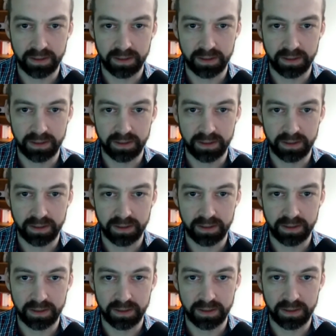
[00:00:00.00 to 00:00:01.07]
But as
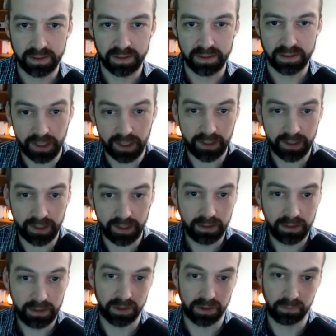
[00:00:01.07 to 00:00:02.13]
long as you're
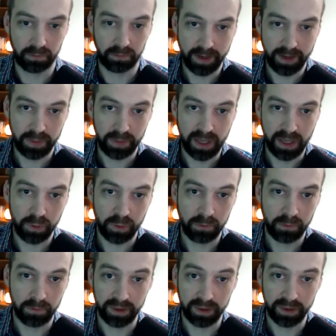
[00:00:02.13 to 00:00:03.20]
associating with the right
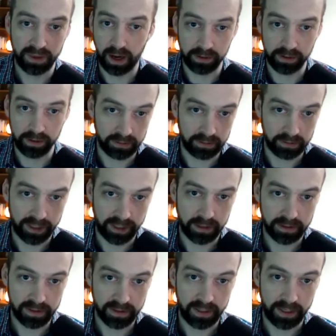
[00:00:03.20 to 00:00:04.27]
people, with the other
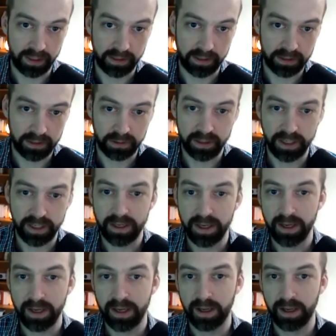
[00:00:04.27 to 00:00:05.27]
leaders in the industry,